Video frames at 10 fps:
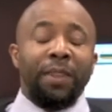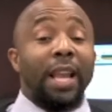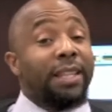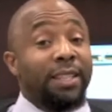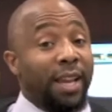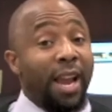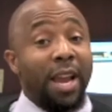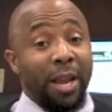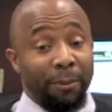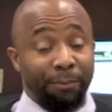that's
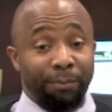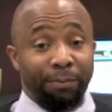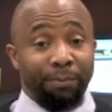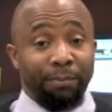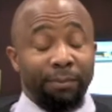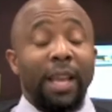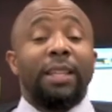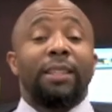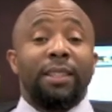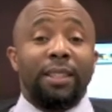time.
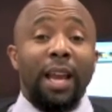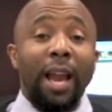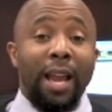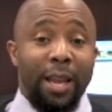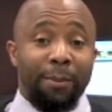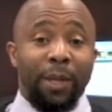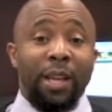That is time.